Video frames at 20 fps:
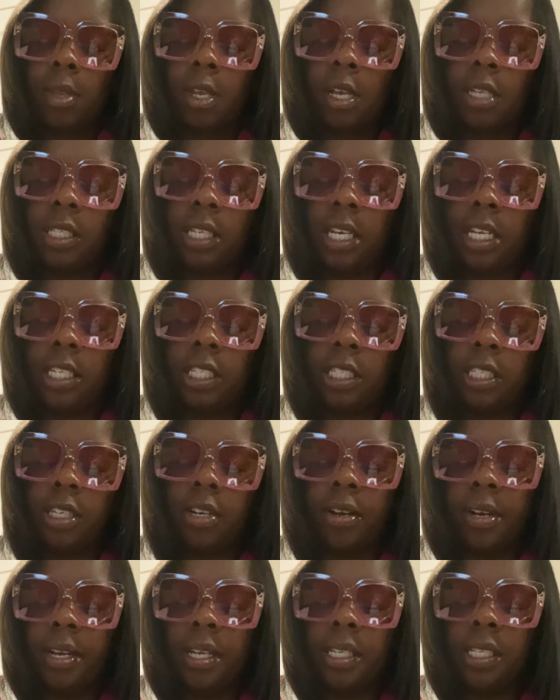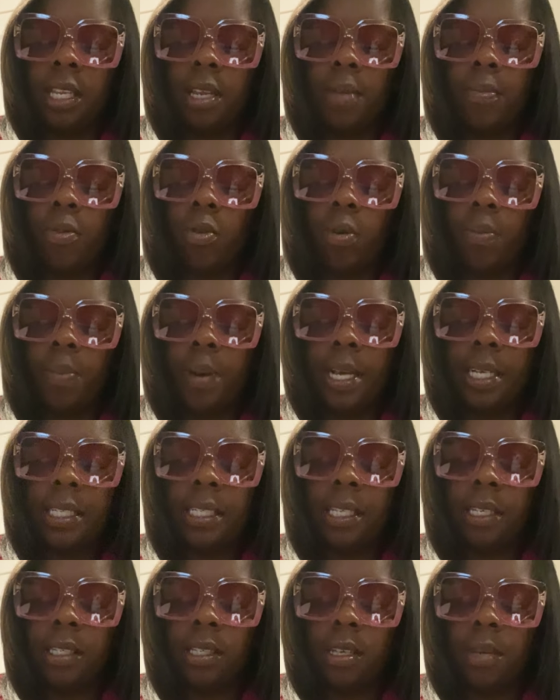Sagittarius, Libra, or
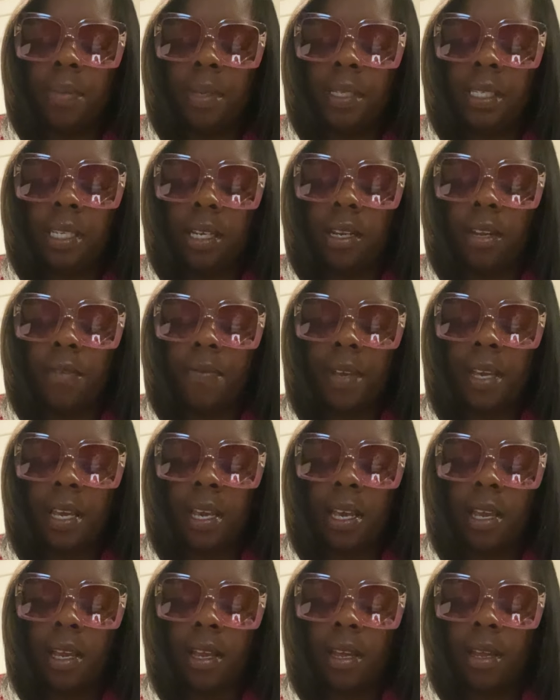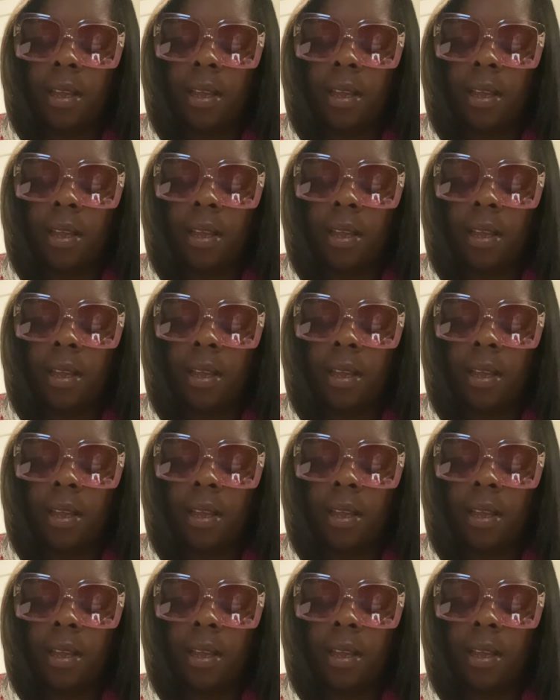Pisces could be significant.